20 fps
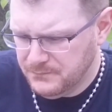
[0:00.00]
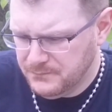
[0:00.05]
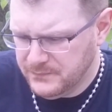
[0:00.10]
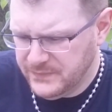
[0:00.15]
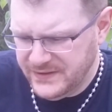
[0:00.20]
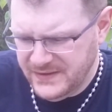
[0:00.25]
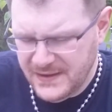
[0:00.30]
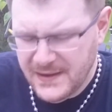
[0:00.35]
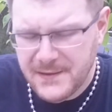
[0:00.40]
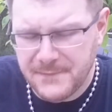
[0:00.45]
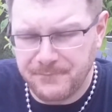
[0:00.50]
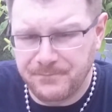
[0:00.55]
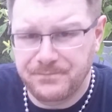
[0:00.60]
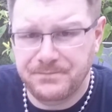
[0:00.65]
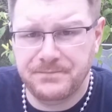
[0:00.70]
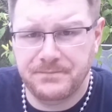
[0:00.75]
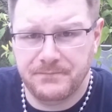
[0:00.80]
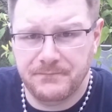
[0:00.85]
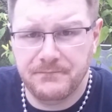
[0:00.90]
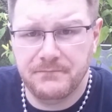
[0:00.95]
But yeah,
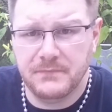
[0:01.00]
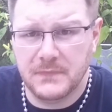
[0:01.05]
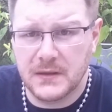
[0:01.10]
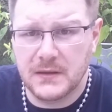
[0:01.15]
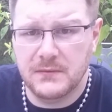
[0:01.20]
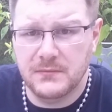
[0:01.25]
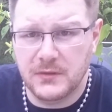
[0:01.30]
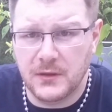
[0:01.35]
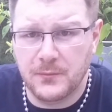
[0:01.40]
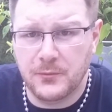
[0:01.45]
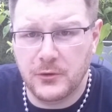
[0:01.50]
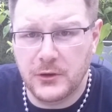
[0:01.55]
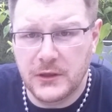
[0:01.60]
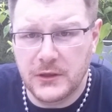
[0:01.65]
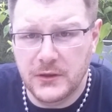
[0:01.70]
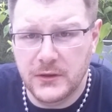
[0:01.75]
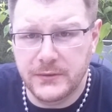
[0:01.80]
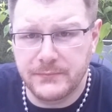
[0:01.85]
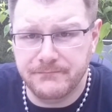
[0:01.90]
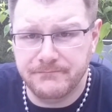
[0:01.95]
they're pretty
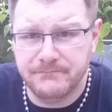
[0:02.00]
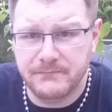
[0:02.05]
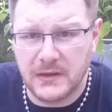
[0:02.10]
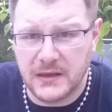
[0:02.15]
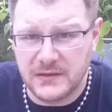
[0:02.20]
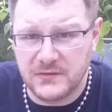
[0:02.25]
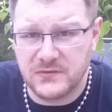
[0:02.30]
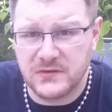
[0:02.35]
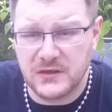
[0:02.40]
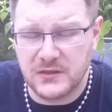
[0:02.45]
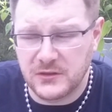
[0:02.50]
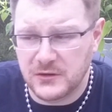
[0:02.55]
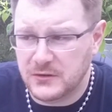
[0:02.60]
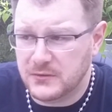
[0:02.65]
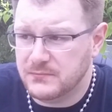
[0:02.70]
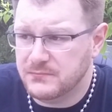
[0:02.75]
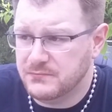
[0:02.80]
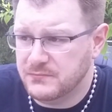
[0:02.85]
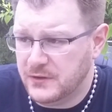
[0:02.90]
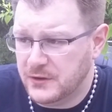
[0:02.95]
good. I'd say
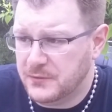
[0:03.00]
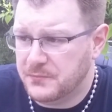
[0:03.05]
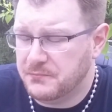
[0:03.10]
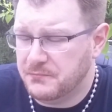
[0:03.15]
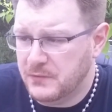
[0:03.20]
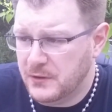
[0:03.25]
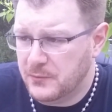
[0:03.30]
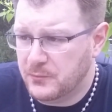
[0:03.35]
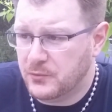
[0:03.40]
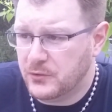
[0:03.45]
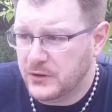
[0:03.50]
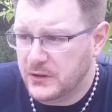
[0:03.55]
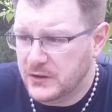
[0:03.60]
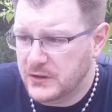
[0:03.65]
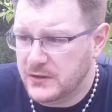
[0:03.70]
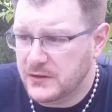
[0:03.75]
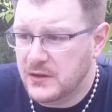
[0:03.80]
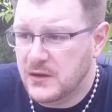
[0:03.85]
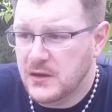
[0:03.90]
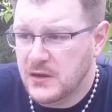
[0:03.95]
they're pretty
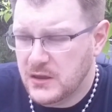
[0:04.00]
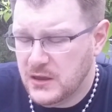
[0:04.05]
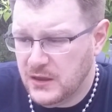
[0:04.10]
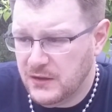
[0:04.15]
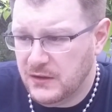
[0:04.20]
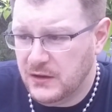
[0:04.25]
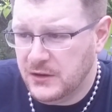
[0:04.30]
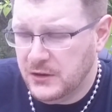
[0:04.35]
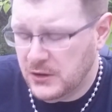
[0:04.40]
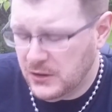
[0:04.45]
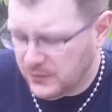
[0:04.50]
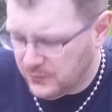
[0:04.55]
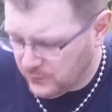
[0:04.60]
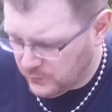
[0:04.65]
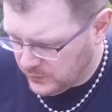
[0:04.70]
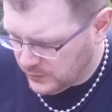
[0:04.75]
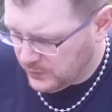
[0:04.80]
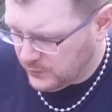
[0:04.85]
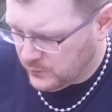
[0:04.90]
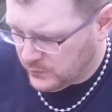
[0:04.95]
good. Yeah, another
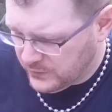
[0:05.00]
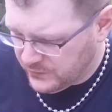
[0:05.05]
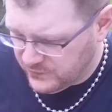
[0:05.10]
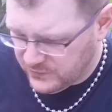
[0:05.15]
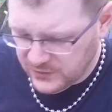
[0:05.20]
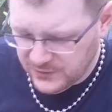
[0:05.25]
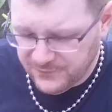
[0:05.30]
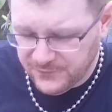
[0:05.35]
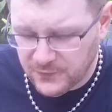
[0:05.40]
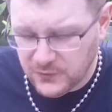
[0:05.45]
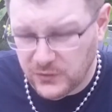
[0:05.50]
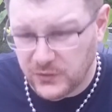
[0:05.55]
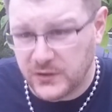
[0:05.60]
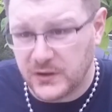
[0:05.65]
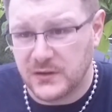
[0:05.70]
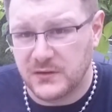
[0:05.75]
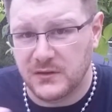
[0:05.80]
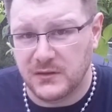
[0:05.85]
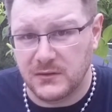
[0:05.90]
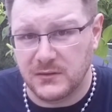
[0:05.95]
one of the ones that if you're
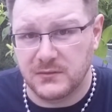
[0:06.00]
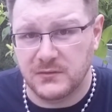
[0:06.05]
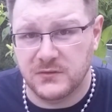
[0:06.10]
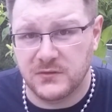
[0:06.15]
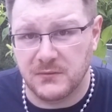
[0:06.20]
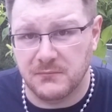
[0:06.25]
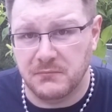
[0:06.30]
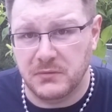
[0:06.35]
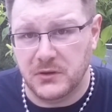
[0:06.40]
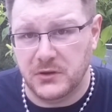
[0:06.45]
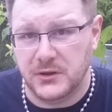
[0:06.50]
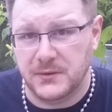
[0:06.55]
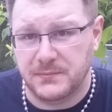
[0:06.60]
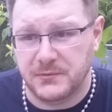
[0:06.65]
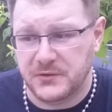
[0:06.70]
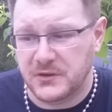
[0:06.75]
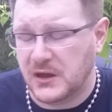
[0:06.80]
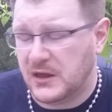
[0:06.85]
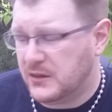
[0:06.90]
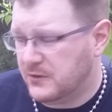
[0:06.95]
looking to build up
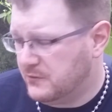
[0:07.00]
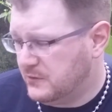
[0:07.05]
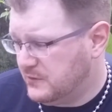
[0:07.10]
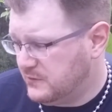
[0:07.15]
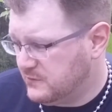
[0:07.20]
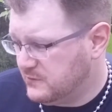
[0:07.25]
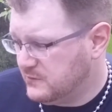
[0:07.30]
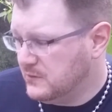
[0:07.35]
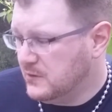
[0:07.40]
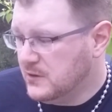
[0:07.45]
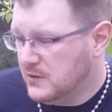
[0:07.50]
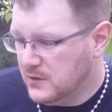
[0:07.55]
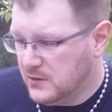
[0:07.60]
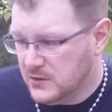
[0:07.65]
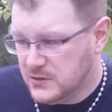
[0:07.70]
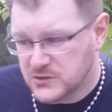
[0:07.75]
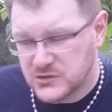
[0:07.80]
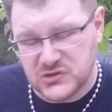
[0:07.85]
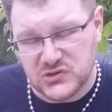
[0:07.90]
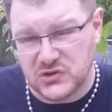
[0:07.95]
a tolerance,
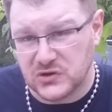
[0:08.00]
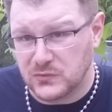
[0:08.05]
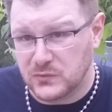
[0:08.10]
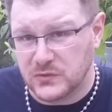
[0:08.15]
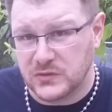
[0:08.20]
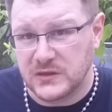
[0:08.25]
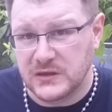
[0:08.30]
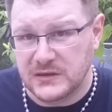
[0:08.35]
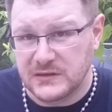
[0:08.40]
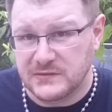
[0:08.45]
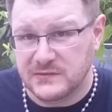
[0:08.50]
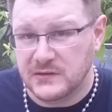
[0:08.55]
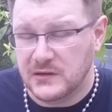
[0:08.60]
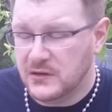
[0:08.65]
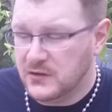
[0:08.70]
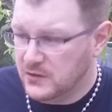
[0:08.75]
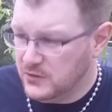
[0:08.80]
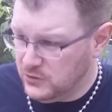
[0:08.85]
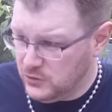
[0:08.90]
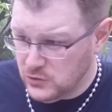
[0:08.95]
start with these.
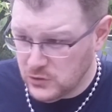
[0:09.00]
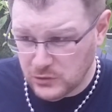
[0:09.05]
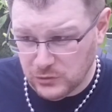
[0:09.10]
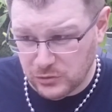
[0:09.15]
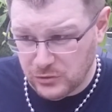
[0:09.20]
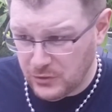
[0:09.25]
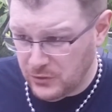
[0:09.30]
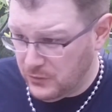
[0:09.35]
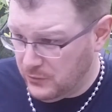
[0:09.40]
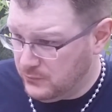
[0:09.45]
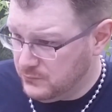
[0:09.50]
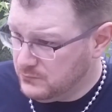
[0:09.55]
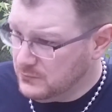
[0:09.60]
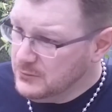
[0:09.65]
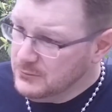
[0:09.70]
You could throw,